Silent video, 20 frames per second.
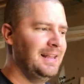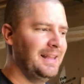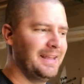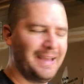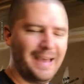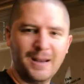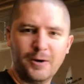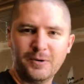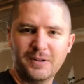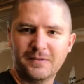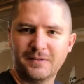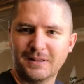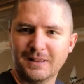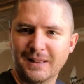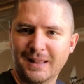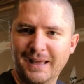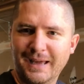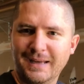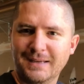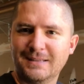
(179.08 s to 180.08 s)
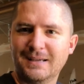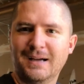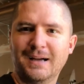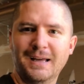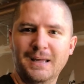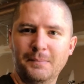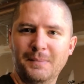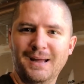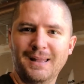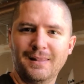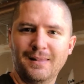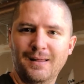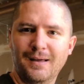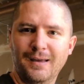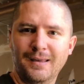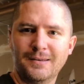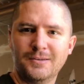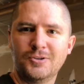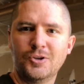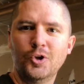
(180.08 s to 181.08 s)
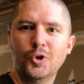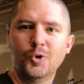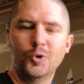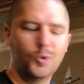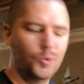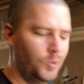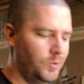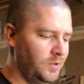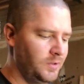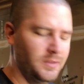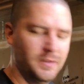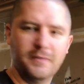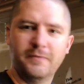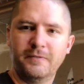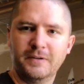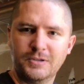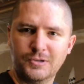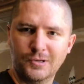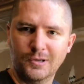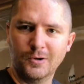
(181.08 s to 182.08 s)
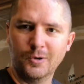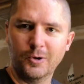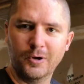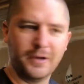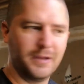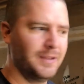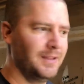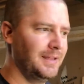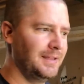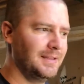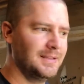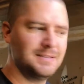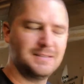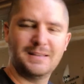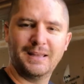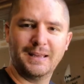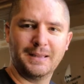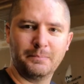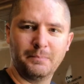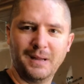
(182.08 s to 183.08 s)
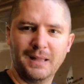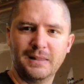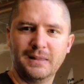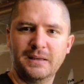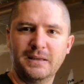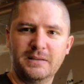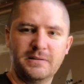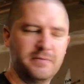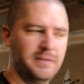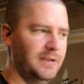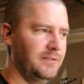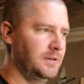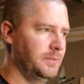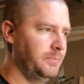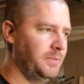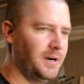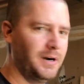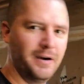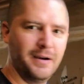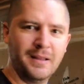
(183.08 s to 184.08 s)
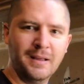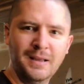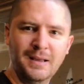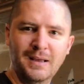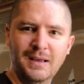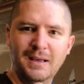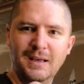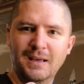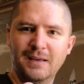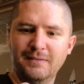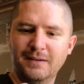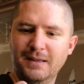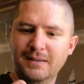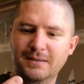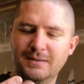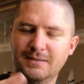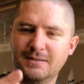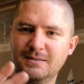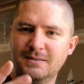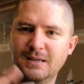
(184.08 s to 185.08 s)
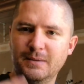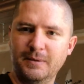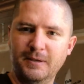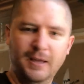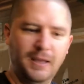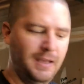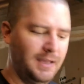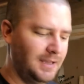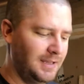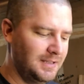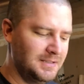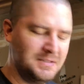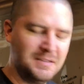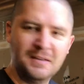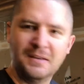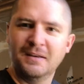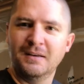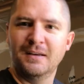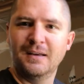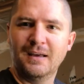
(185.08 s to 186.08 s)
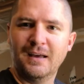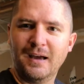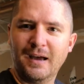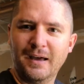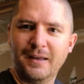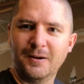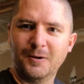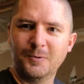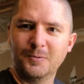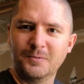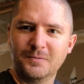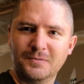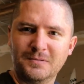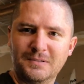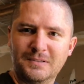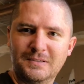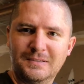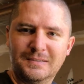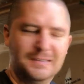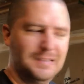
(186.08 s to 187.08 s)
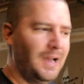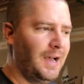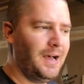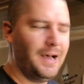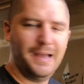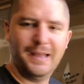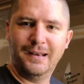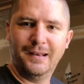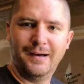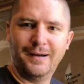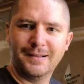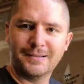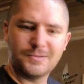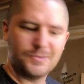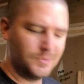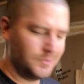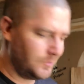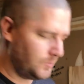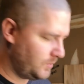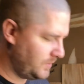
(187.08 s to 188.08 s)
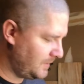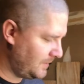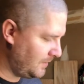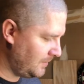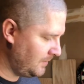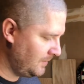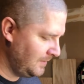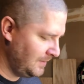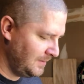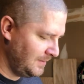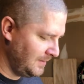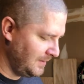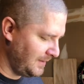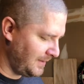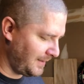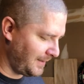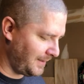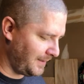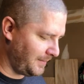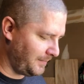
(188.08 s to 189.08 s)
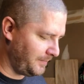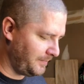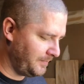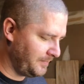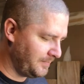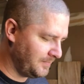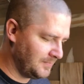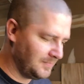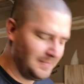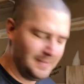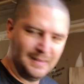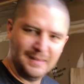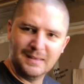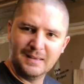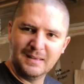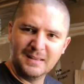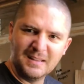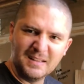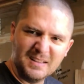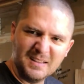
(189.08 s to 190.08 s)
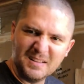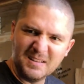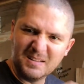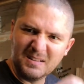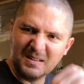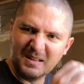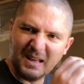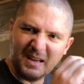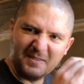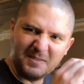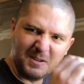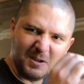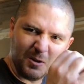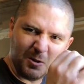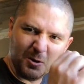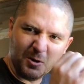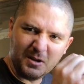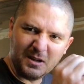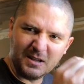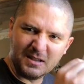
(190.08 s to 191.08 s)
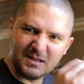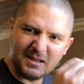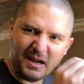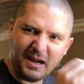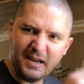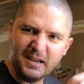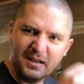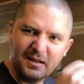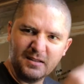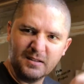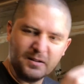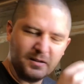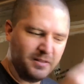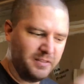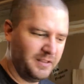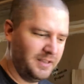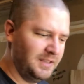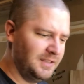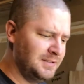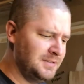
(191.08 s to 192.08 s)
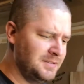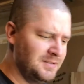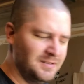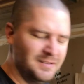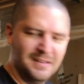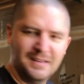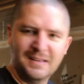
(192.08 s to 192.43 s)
don't even like tying my line to the fishing hook. That's like my least favorite part. I got these stubby hands. I don't tie knots real well. Having to look at tiny little things,